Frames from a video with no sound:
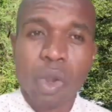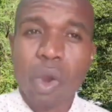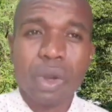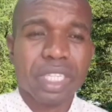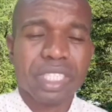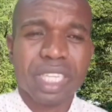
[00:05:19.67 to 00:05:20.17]

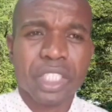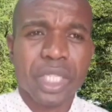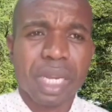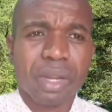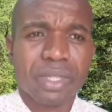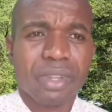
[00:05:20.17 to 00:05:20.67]
God is a
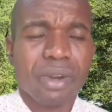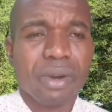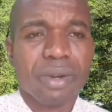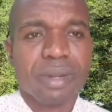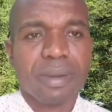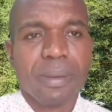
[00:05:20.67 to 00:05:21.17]
jealous
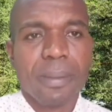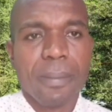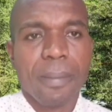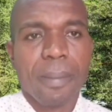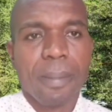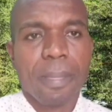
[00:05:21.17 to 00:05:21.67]
God.
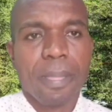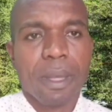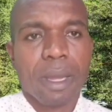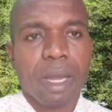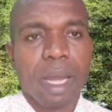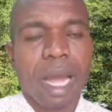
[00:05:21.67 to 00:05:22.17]

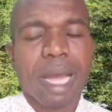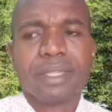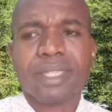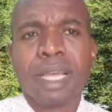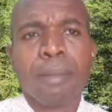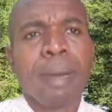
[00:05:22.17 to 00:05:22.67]

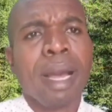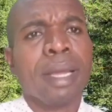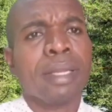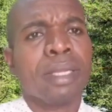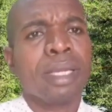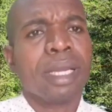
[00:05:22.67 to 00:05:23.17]
As a
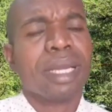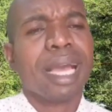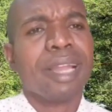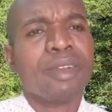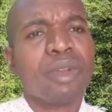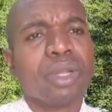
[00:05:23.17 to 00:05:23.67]
man
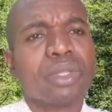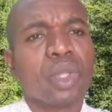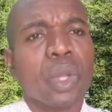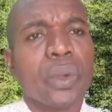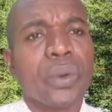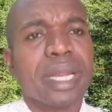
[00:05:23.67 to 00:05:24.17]

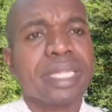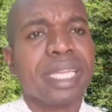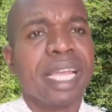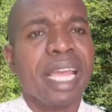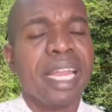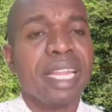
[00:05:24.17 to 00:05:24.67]
cannot
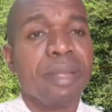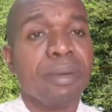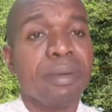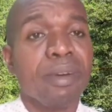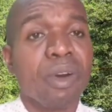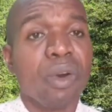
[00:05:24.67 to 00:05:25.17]
tolerate
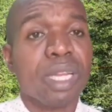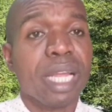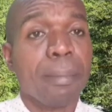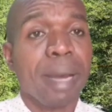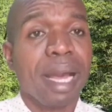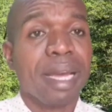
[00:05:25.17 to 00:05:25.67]
any
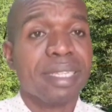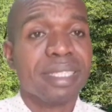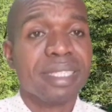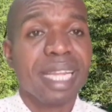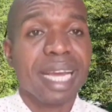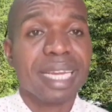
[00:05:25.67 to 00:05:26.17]
other
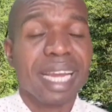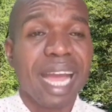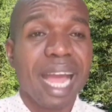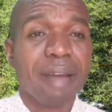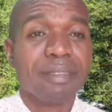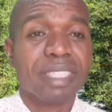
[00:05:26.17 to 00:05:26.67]
man that
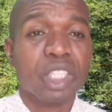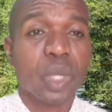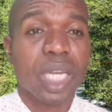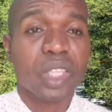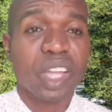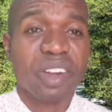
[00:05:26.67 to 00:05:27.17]
have
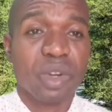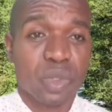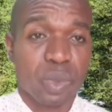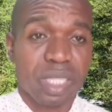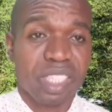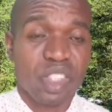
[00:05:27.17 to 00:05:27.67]
sexual
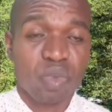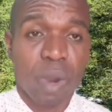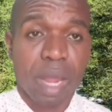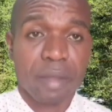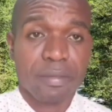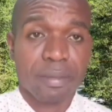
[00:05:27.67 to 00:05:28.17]
intercourse with his
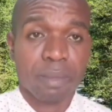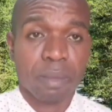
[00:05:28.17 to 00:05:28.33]
wife,